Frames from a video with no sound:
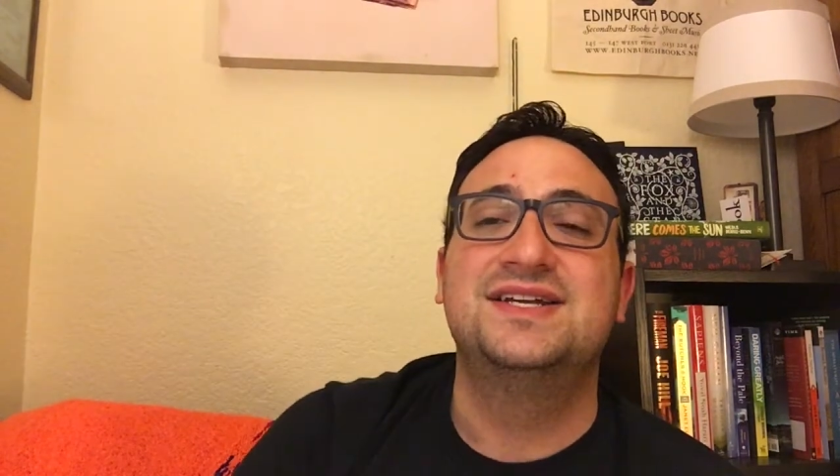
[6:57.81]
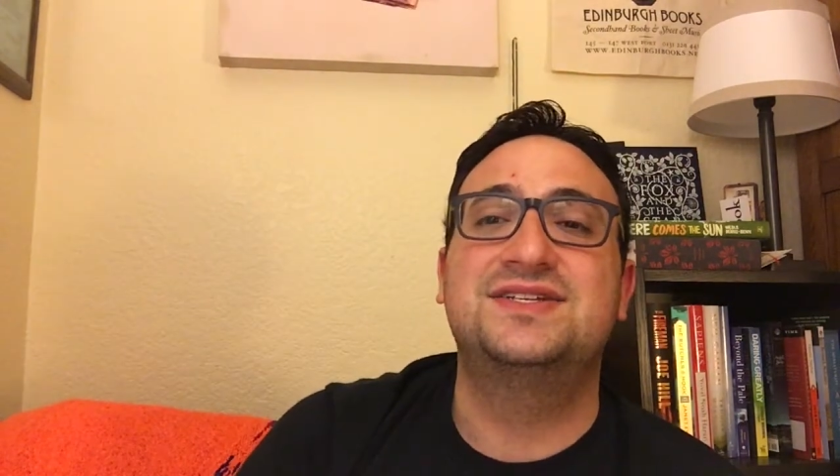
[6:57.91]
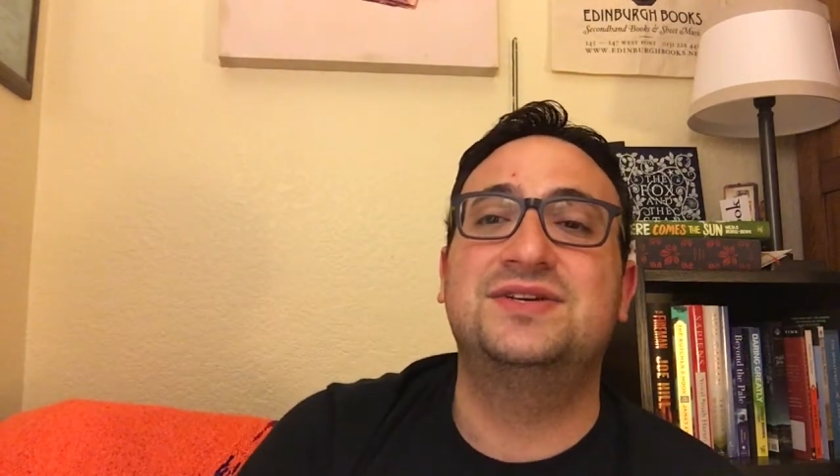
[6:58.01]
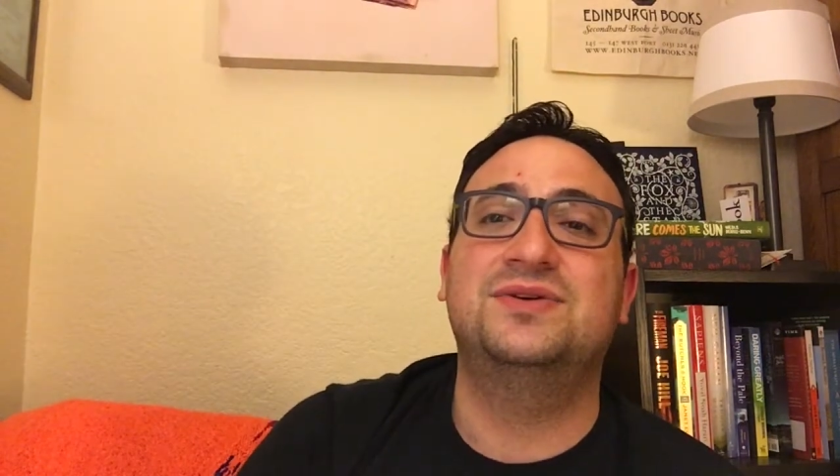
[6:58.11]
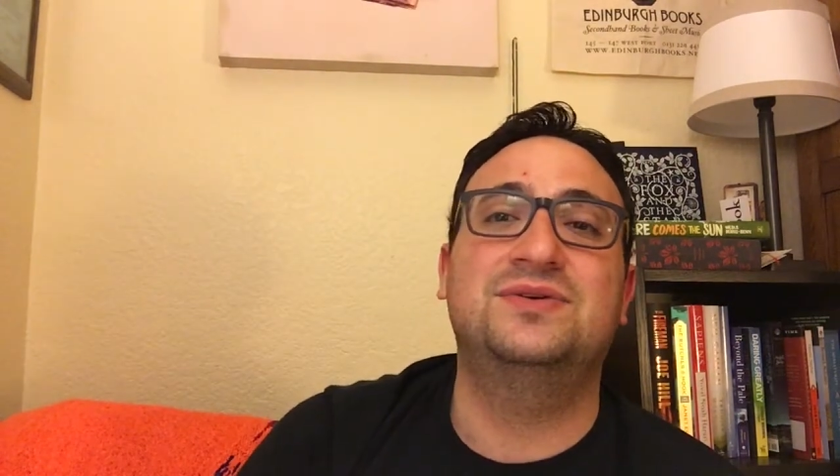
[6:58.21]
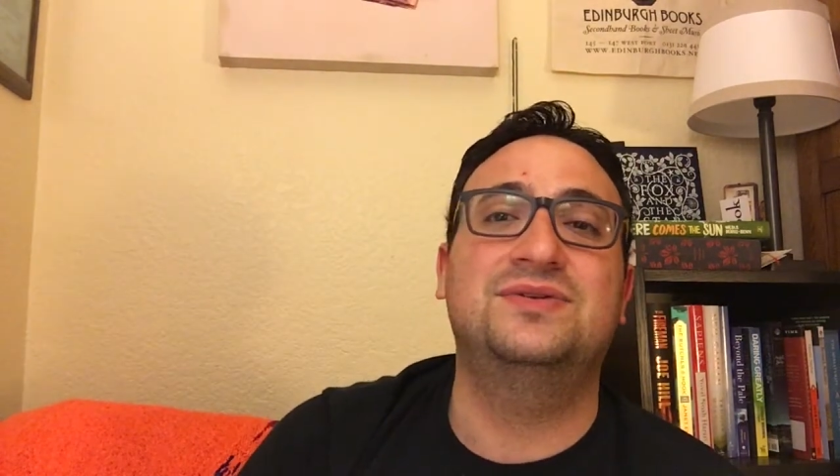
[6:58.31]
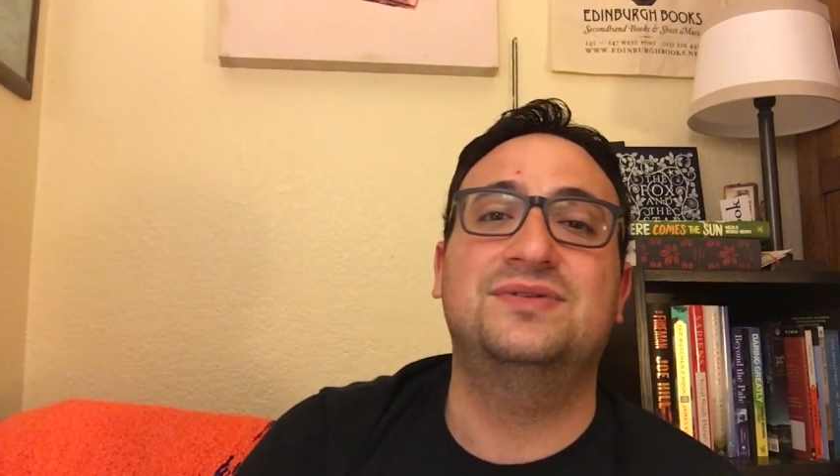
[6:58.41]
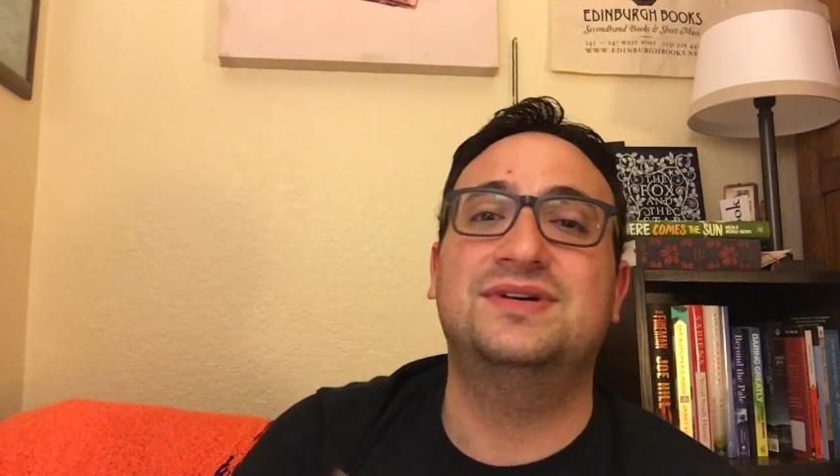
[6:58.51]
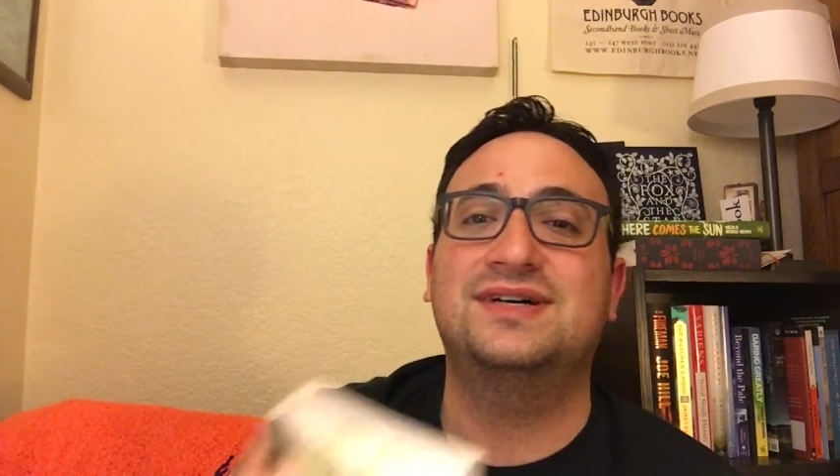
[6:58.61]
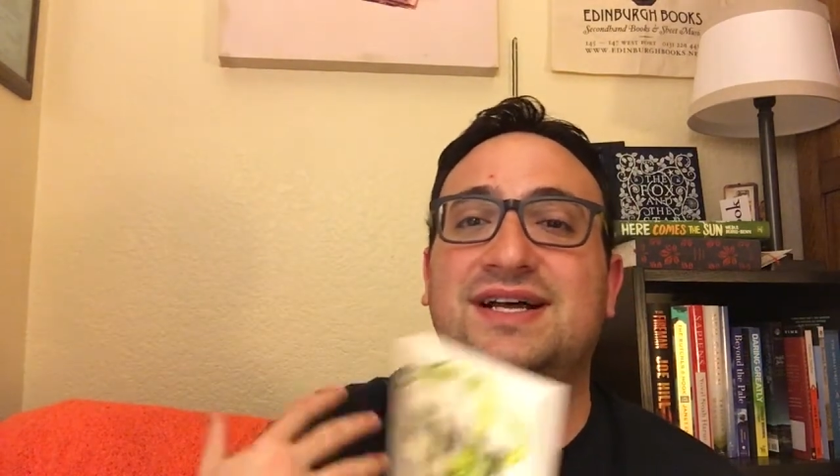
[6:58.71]

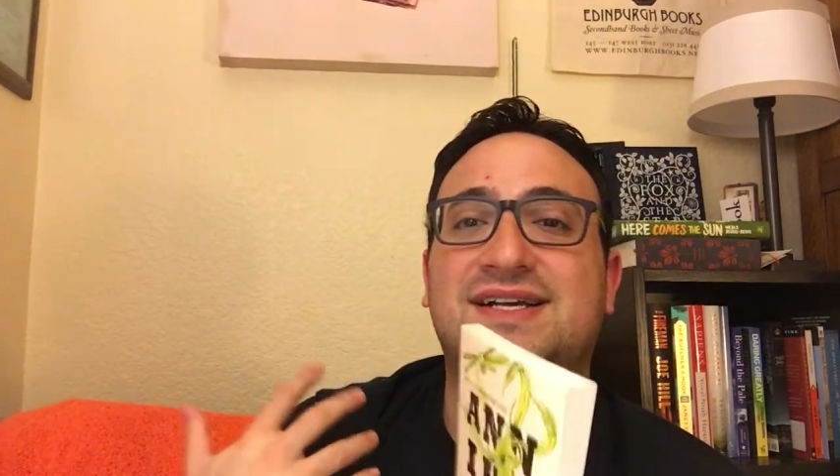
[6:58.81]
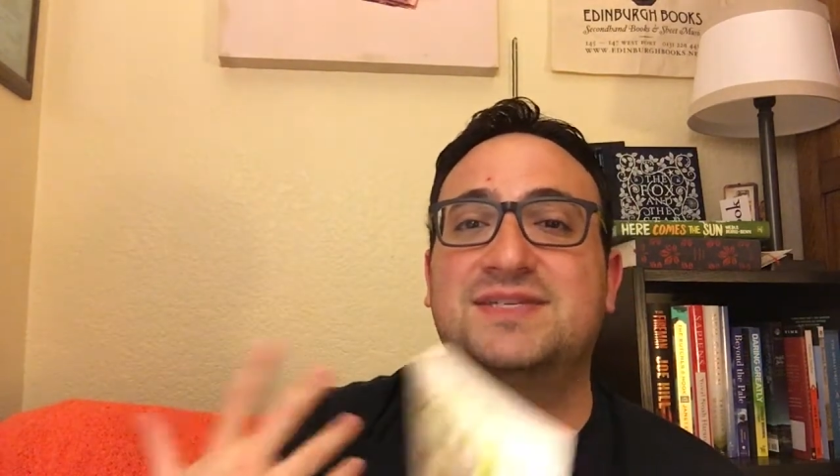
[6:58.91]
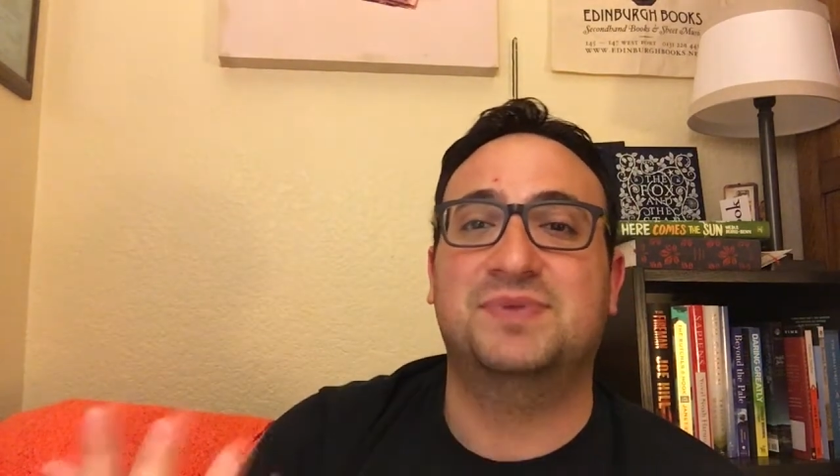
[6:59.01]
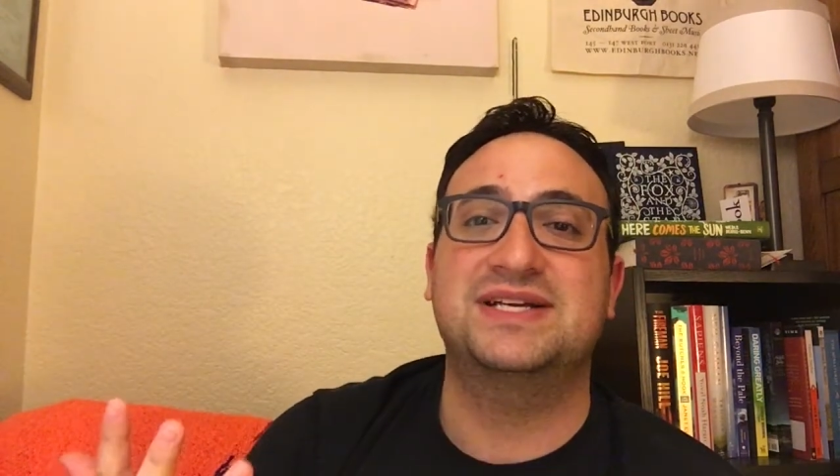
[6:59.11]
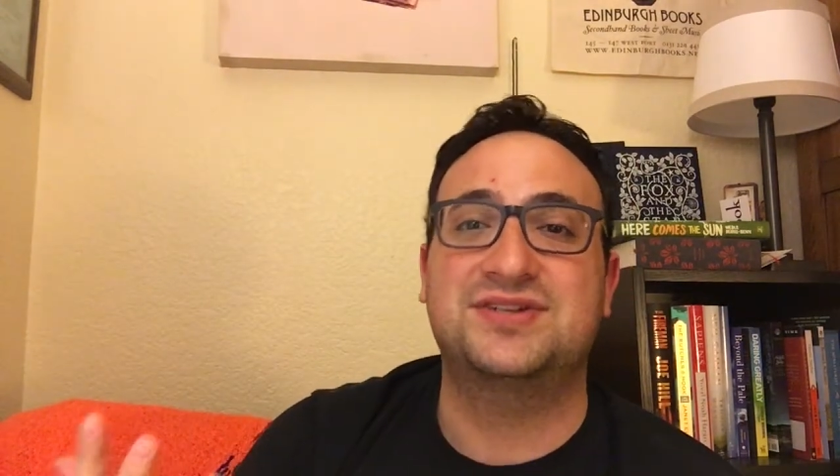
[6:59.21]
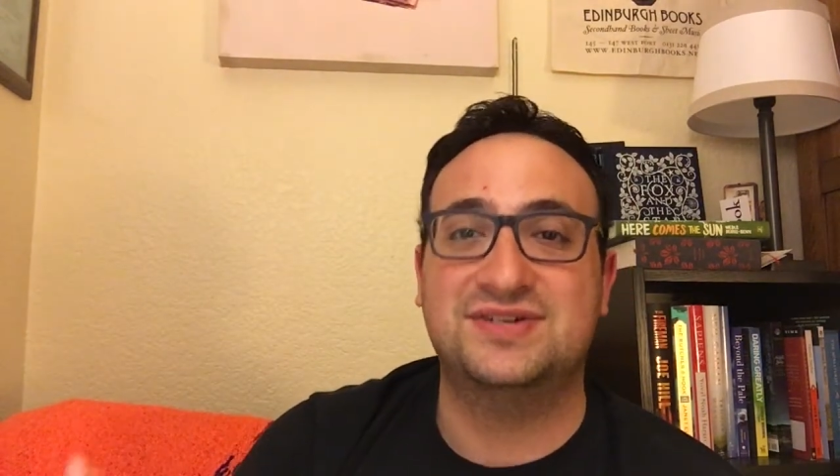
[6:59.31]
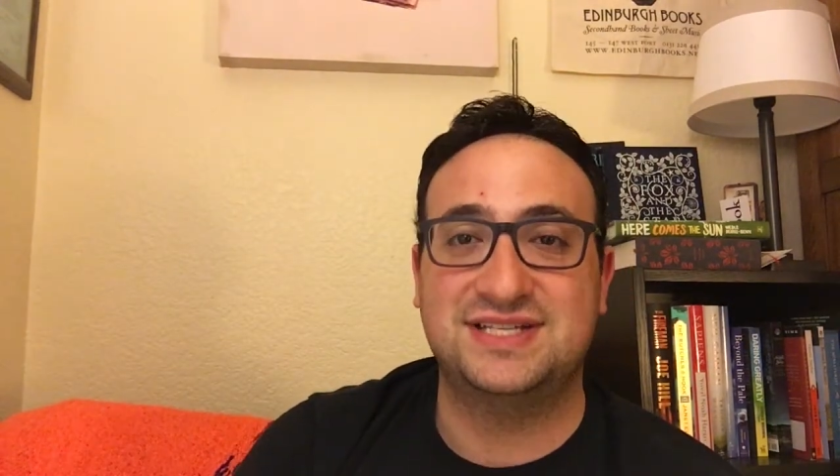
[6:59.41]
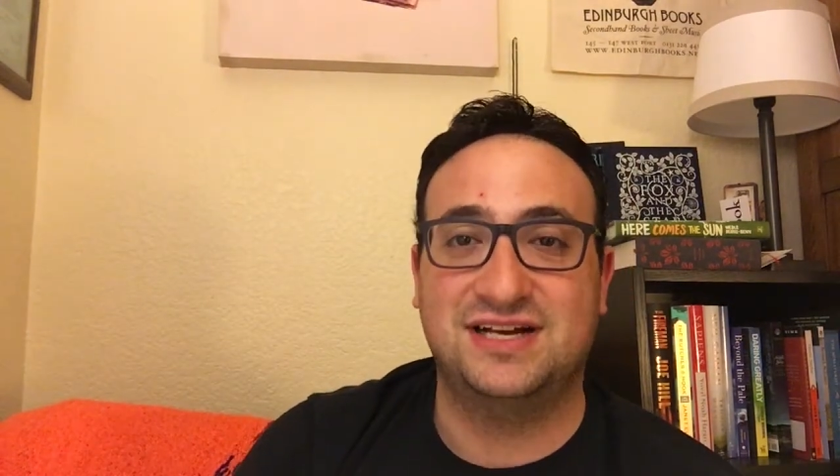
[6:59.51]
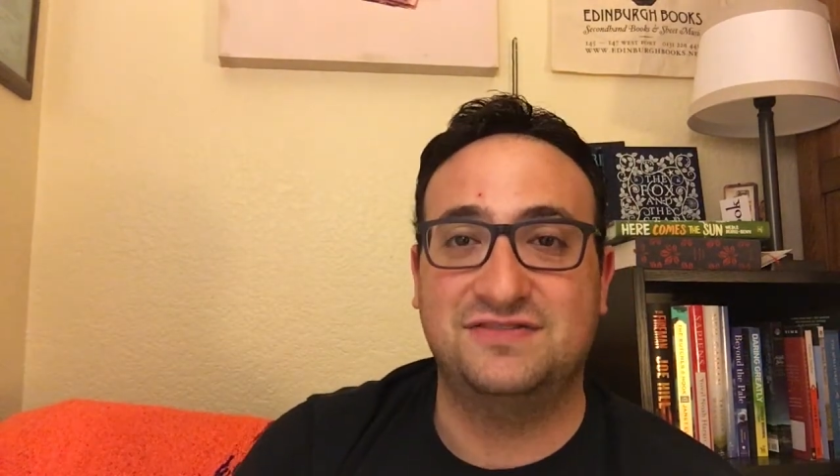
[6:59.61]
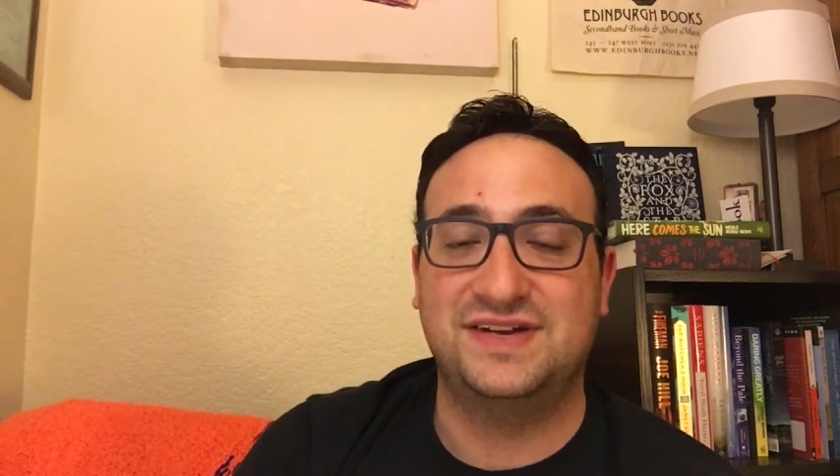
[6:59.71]
to express
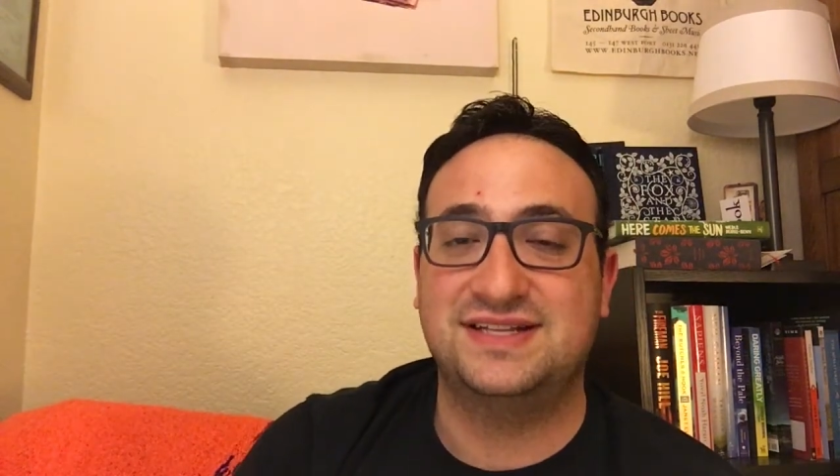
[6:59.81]
herself